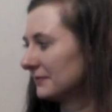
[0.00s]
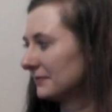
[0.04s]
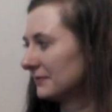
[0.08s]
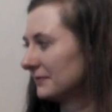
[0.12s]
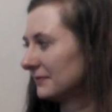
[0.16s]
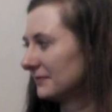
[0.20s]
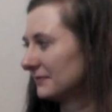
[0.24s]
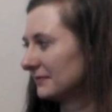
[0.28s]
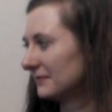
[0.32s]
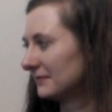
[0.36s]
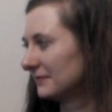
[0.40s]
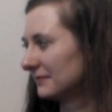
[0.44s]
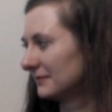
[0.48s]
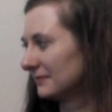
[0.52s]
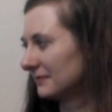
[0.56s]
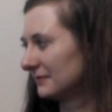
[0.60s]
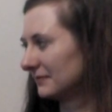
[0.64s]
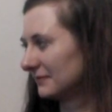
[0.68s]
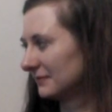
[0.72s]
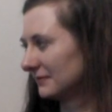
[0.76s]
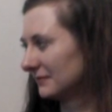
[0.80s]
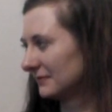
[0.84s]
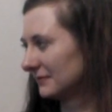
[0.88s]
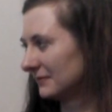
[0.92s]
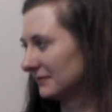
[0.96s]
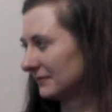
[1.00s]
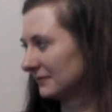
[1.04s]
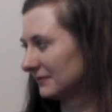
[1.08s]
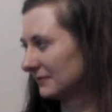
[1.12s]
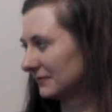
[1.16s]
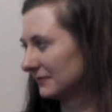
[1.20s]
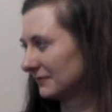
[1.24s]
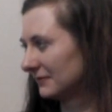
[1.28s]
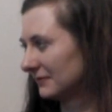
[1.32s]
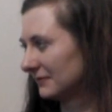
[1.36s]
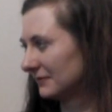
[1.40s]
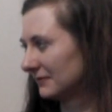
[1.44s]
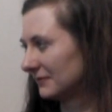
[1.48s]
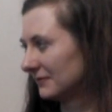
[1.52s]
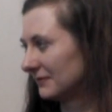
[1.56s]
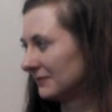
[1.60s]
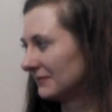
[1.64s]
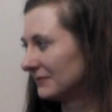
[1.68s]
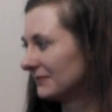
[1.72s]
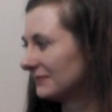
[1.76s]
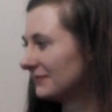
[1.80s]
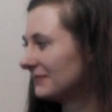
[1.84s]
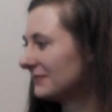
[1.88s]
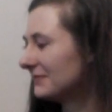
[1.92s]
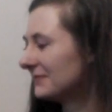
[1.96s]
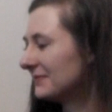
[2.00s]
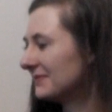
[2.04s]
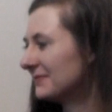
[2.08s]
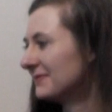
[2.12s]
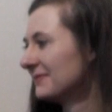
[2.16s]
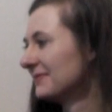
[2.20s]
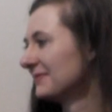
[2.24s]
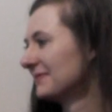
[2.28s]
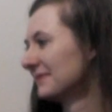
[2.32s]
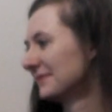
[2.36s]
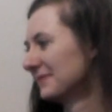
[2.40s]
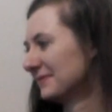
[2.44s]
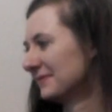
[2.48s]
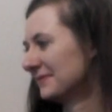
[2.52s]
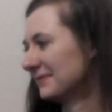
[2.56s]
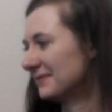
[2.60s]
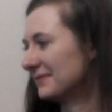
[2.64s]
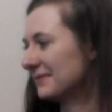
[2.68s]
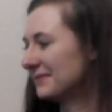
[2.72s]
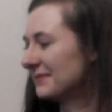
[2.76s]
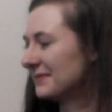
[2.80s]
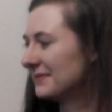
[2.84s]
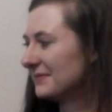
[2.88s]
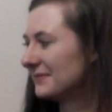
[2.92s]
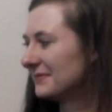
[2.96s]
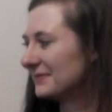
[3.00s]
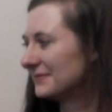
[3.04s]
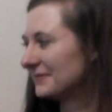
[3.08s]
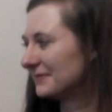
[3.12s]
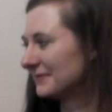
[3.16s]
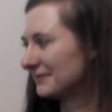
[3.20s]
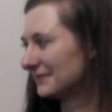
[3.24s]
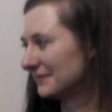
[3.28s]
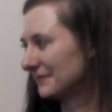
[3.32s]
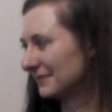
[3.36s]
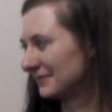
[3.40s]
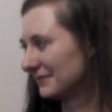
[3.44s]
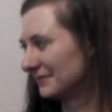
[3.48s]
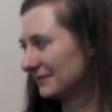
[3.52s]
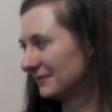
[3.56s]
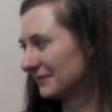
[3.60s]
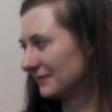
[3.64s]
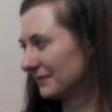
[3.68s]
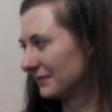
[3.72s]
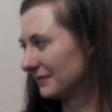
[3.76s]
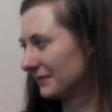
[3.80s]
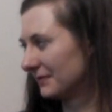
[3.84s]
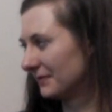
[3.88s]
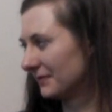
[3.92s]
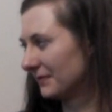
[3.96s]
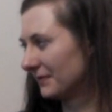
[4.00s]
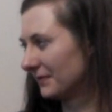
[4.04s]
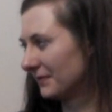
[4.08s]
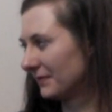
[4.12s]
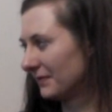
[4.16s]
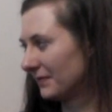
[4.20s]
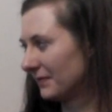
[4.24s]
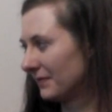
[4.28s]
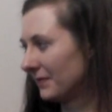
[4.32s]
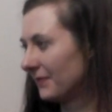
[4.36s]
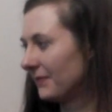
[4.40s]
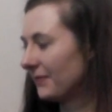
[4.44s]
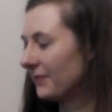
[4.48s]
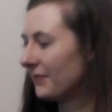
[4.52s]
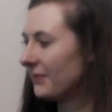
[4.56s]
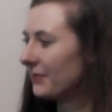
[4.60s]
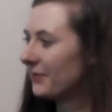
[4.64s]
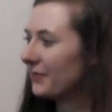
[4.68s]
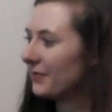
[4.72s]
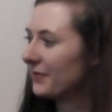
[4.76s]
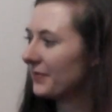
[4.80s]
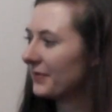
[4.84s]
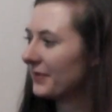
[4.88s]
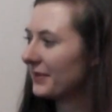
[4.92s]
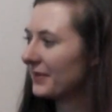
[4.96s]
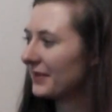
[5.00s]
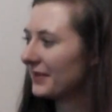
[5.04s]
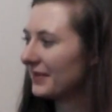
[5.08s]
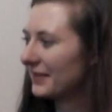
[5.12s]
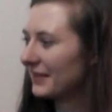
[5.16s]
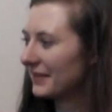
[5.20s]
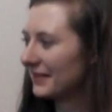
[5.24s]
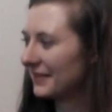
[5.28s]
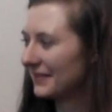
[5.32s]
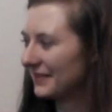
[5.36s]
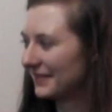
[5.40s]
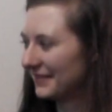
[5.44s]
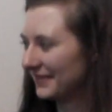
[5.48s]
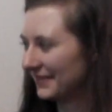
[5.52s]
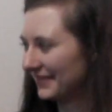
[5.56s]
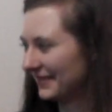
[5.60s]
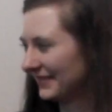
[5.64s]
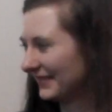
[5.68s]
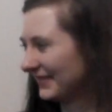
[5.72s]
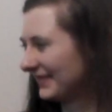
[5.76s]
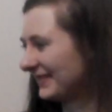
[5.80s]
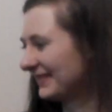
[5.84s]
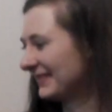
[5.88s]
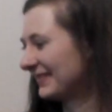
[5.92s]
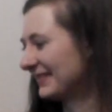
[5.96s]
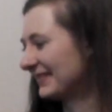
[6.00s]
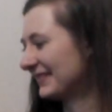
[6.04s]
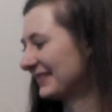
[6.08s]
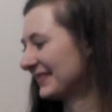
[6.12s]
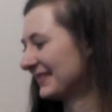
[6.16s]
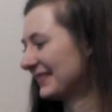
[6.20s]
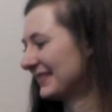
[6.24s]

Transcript: This person isn't speaking.